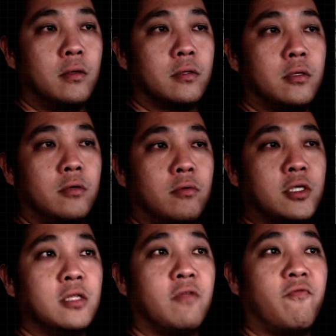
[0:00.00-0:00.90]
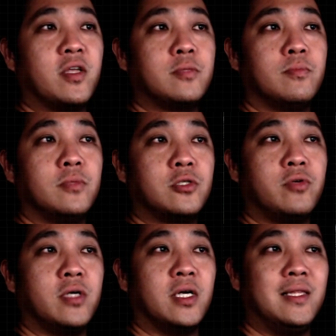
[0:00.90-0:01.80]
the Russian Defense
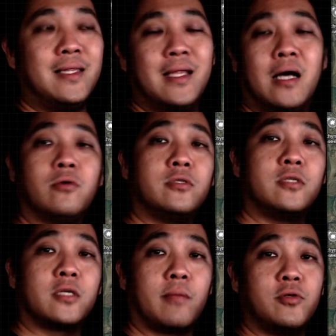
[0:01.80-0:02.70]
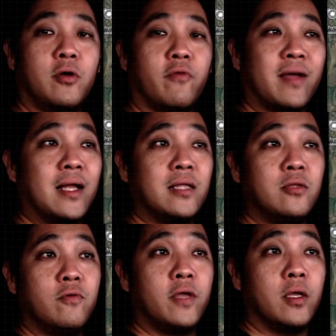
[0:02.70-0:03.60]
Ministry announced the capture of
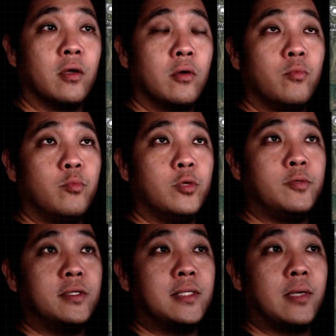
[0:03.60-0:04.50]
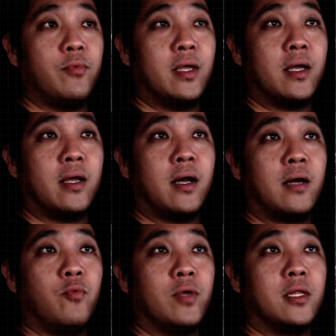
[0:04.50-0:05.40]
Kalynove, which means that we are
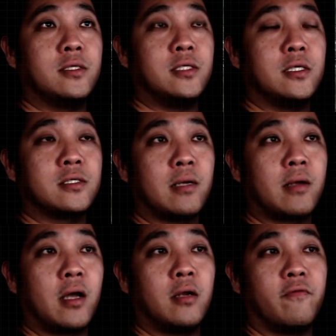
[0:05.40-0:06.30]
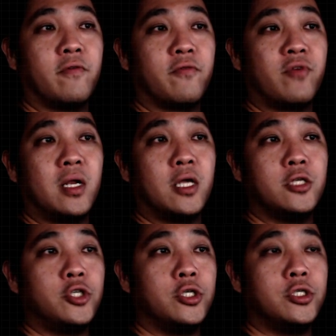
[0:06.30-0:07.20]
witnessing some kind of a frontline
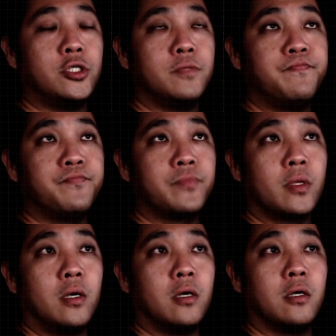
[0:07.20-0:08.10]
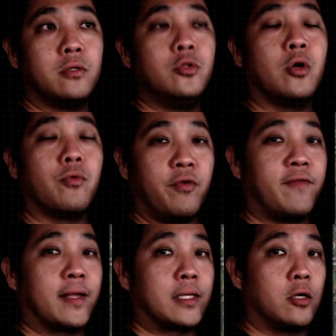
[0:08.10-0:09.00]
change not
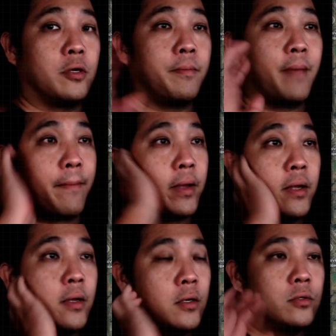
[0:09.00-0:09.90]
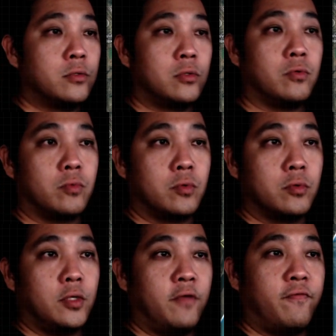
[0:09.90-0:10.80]
reflected on the map.
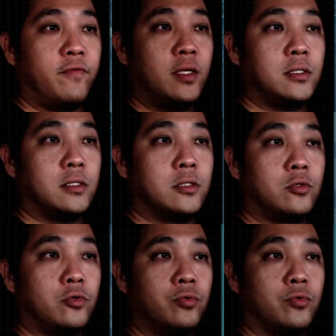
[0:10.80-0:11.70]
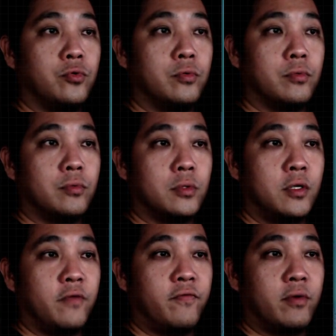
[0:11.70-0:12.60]
So, if this is true,
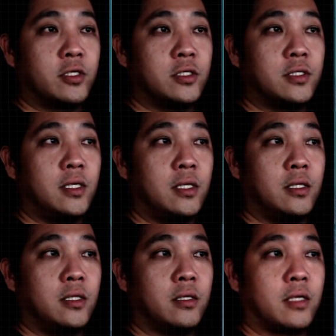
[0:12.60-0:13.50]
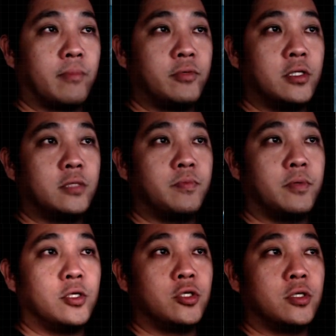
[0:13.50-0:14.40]
if the Russians did indeed capture this
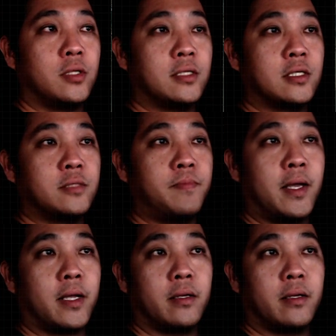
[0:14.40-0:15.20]
position, I suspect